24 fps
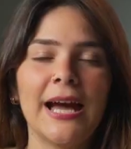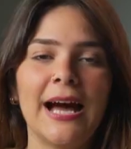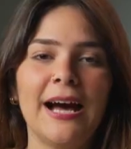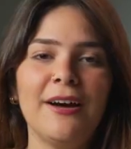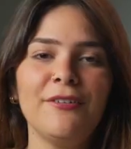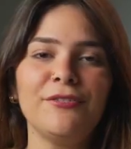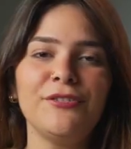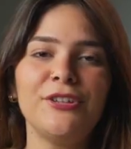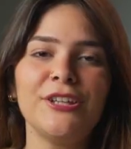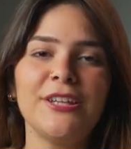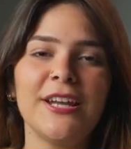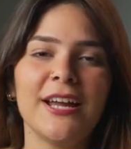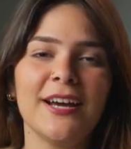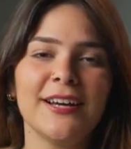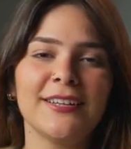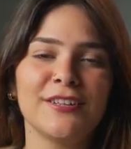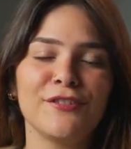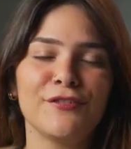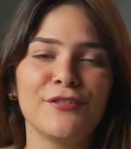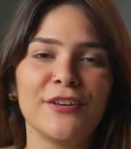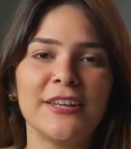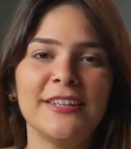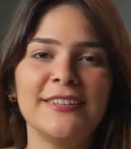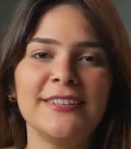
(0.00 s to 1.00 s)
After
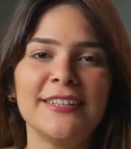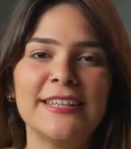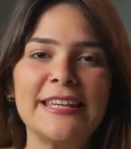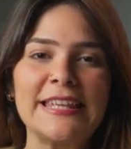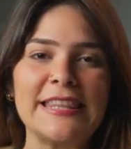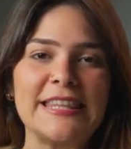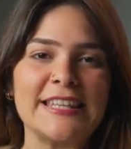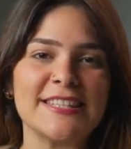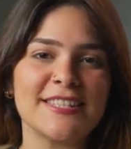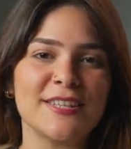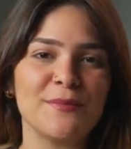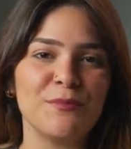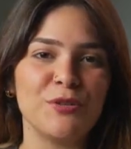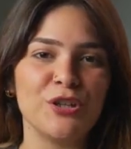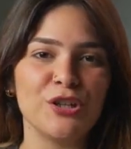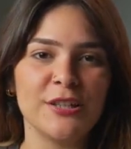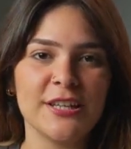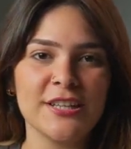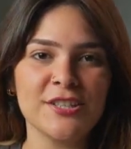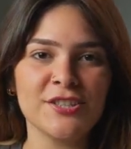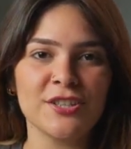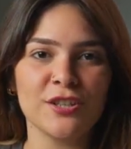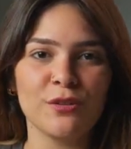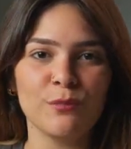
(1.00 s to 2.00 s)
activating the
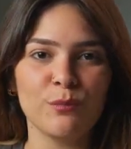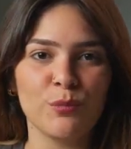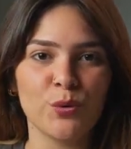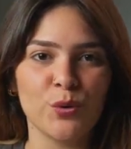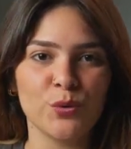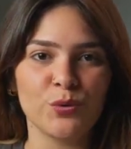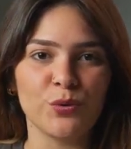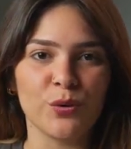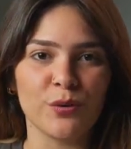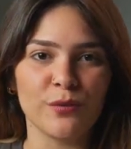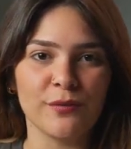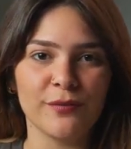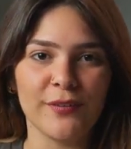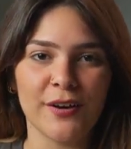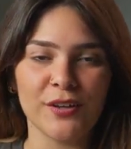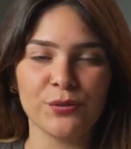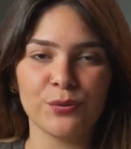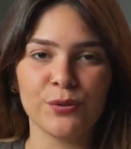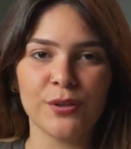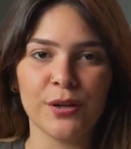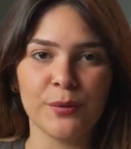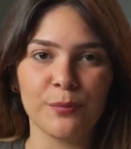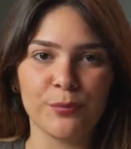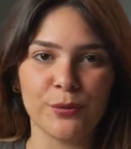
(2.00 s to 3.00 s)
simulation mode on
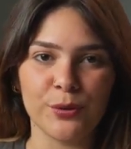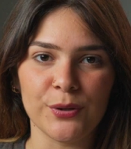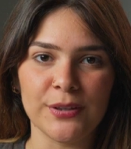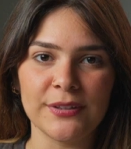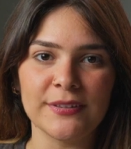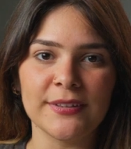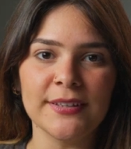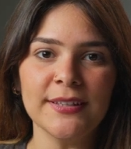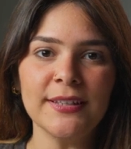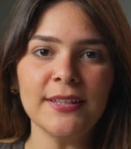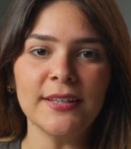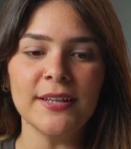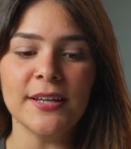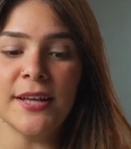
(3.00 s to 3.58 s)
Fatoora portal,